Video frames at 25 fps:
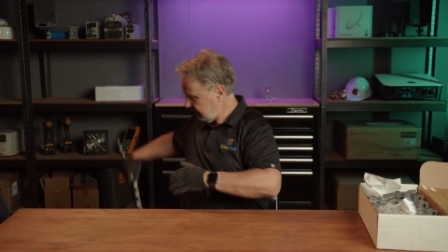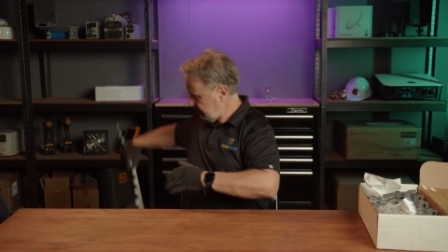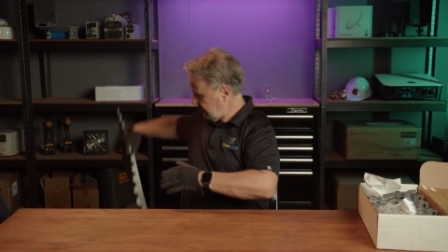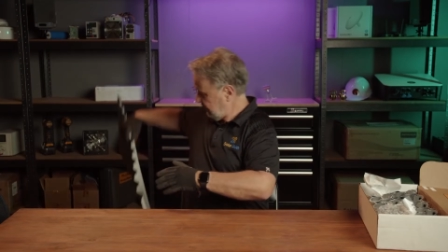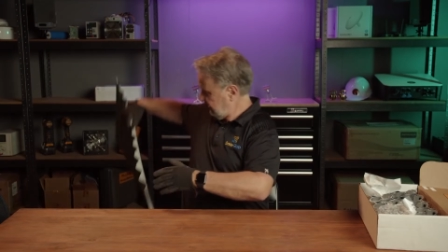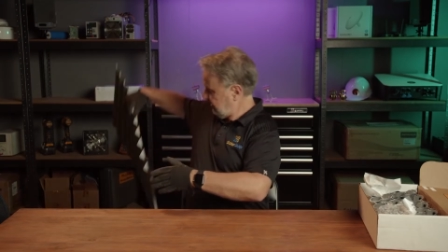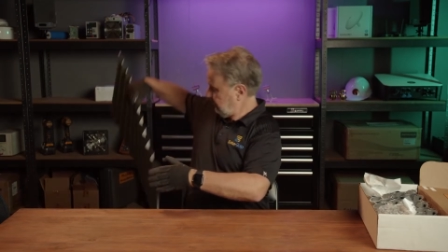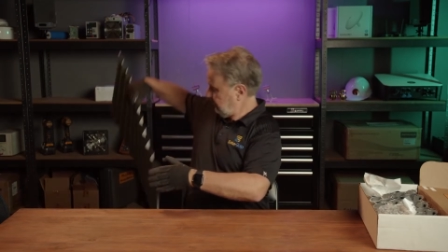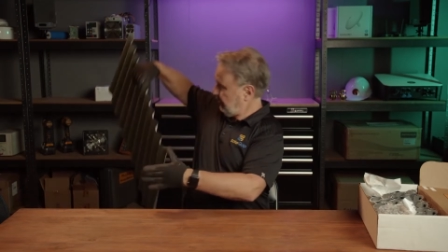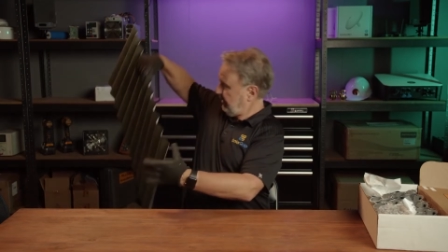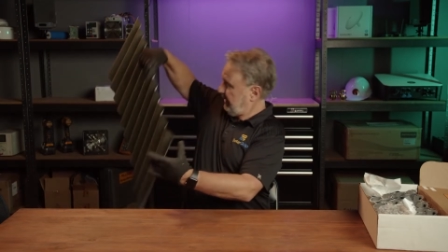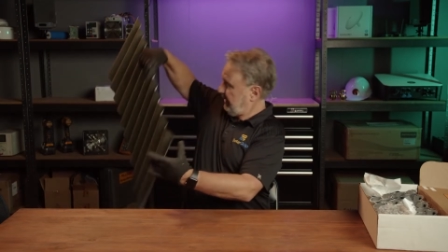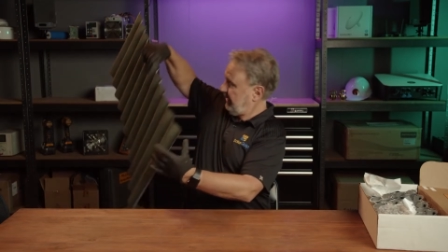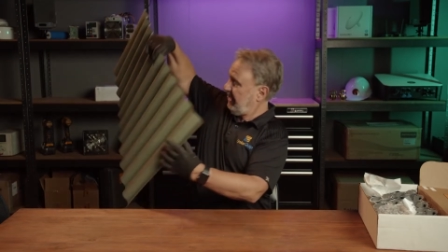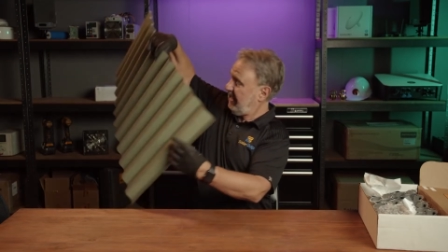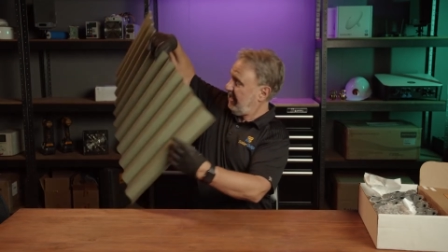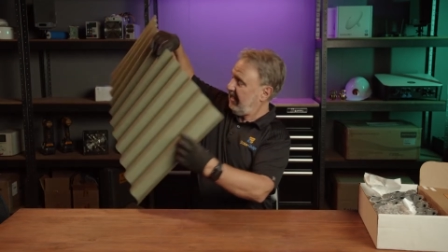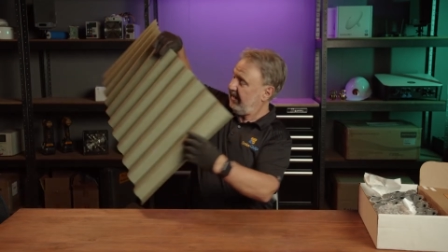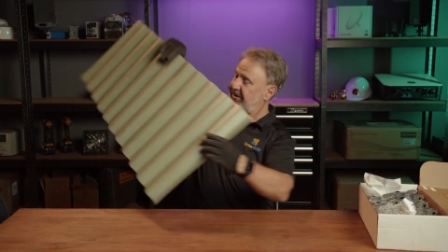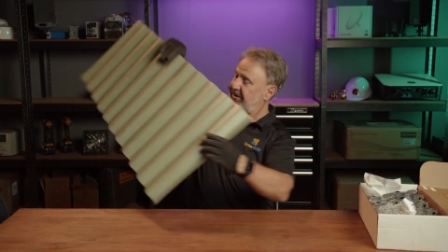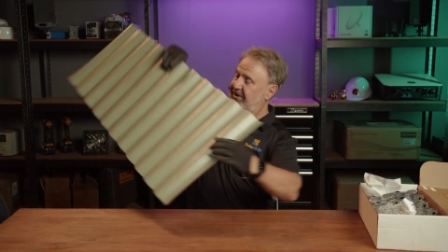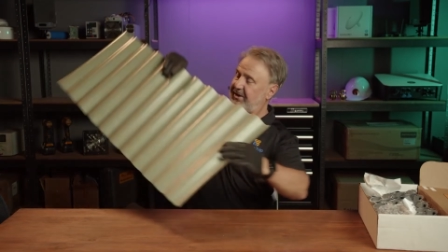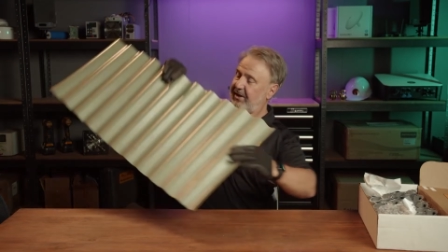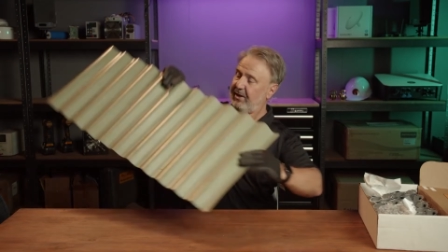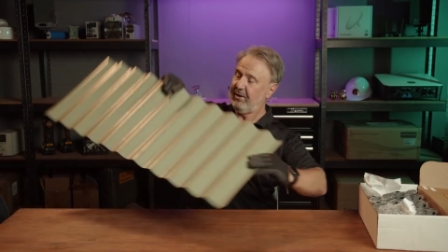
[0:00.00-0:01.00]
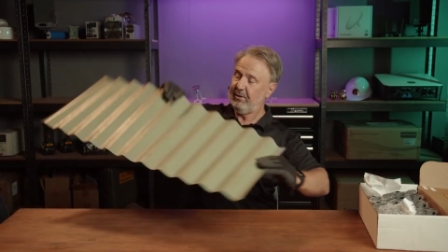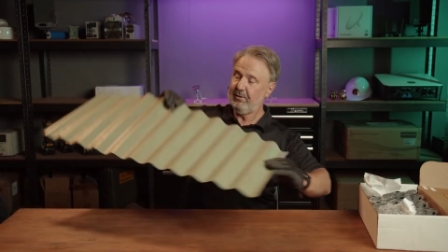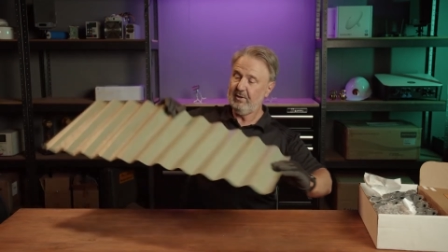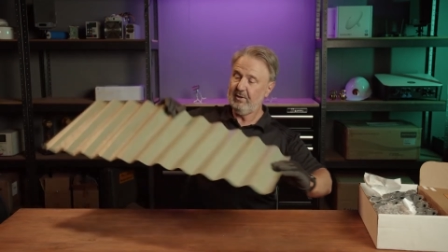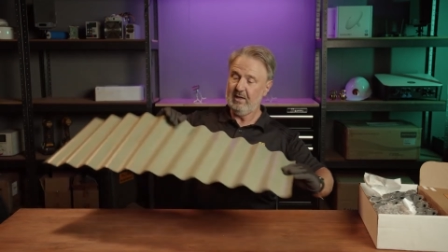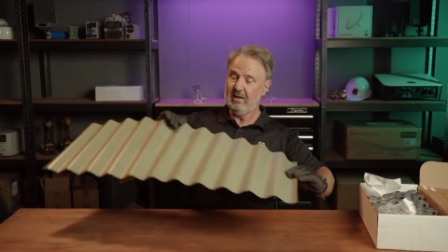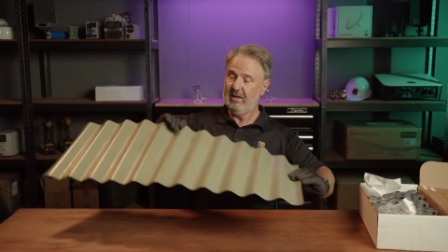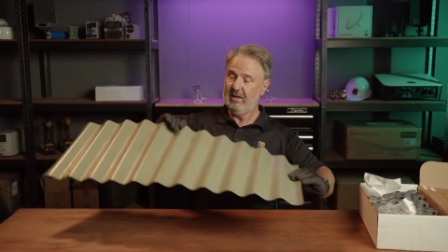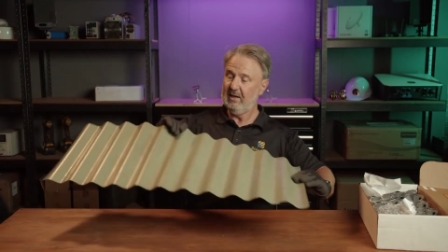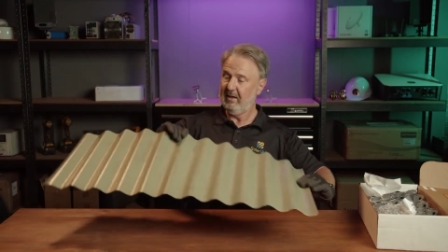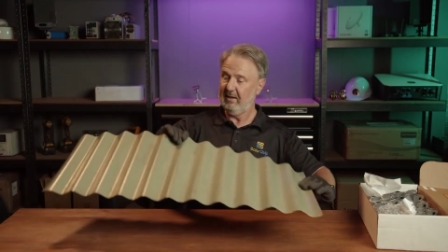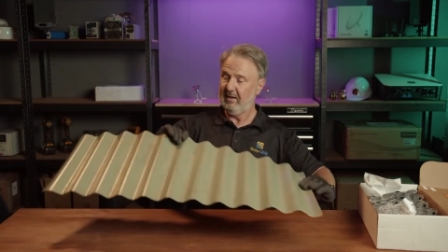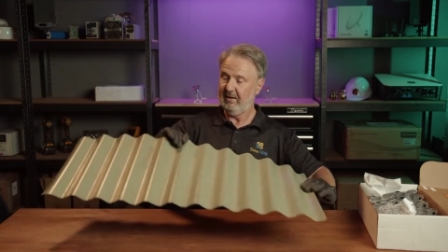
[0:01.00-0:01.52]
let's bring it out. So
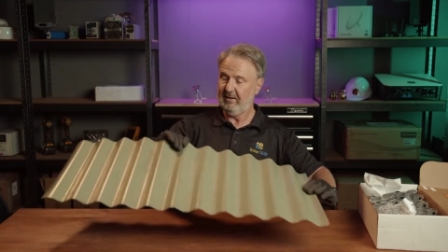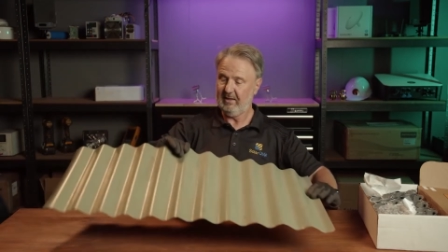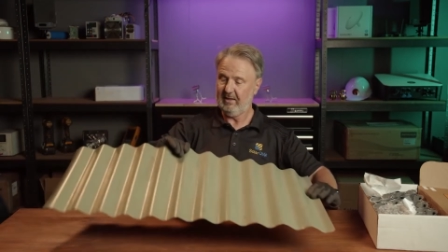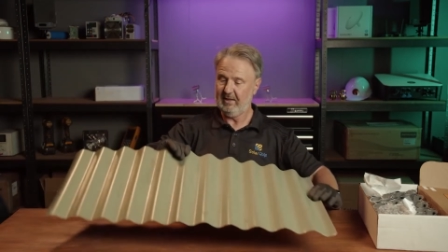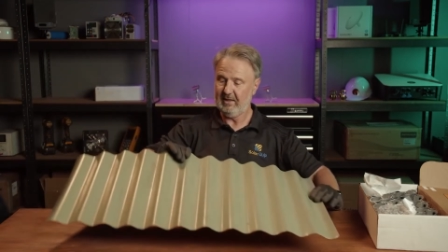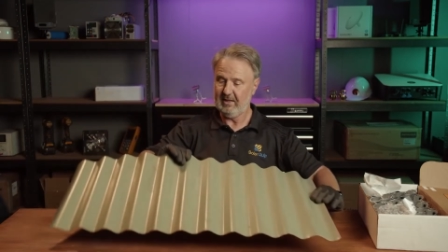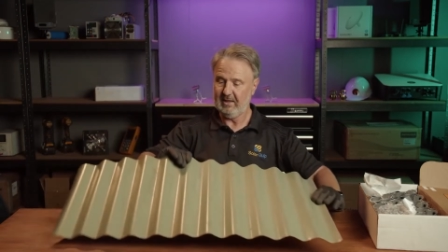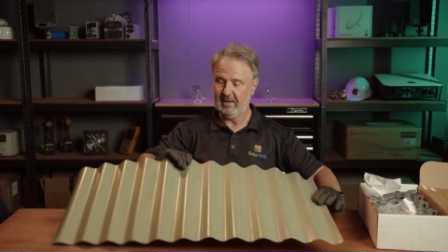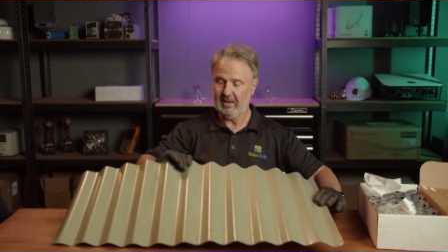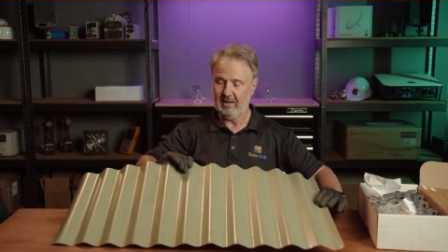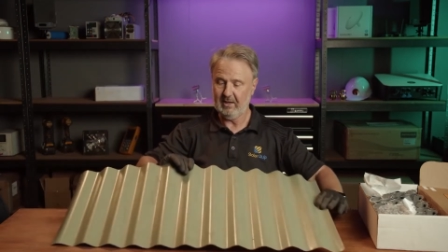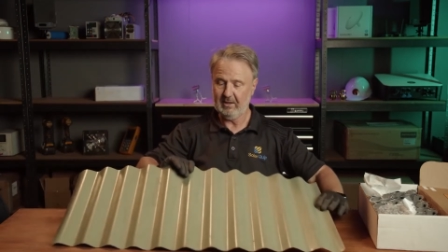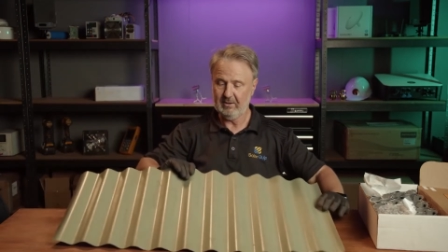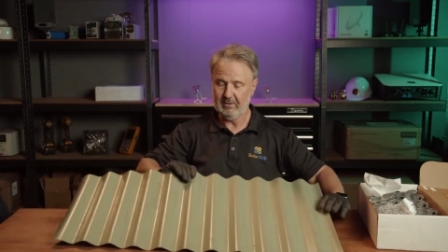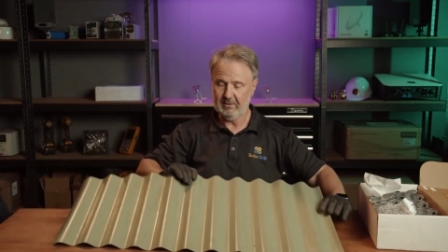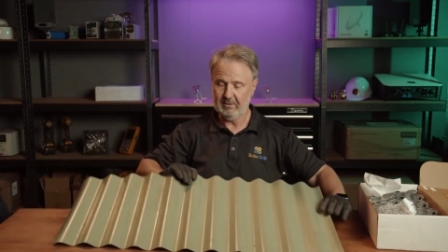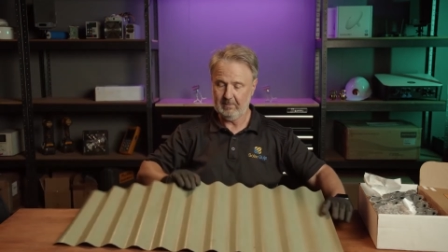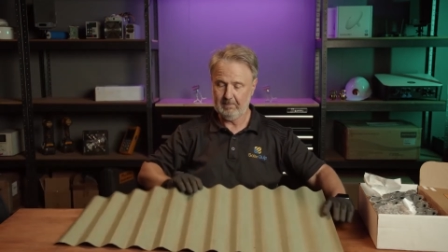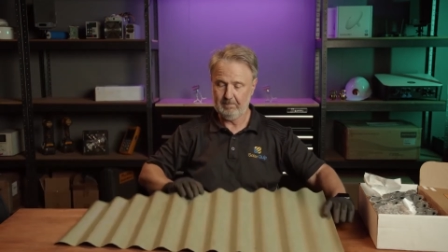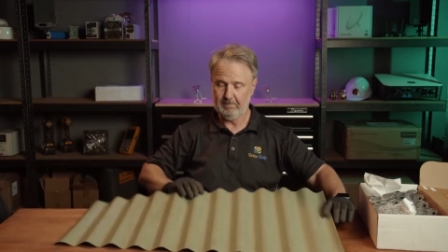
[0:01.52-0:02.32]
there you go,